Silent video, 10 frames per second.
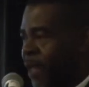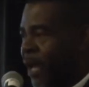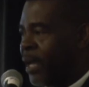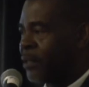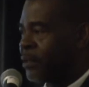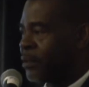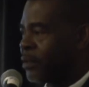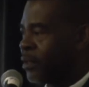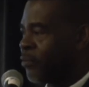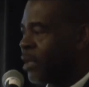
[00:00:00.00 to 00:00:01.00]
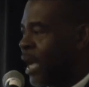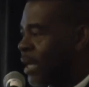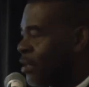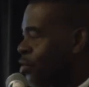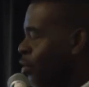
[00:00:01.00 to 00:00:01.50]
And
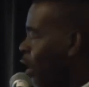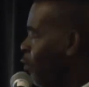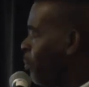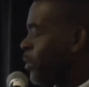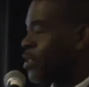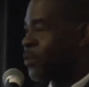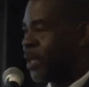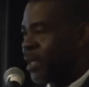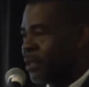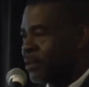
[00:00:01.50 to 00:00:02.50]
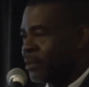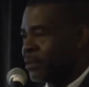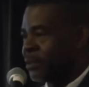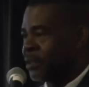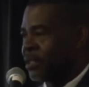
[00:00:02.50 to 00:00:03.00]
regardless to how we
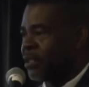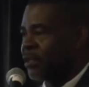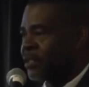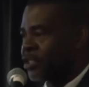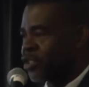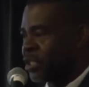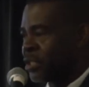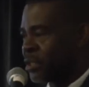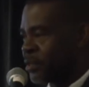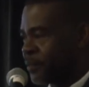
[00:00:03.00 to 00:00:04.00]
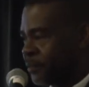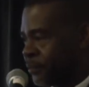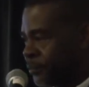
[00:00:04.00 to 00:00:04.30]
persuade, nothing changes.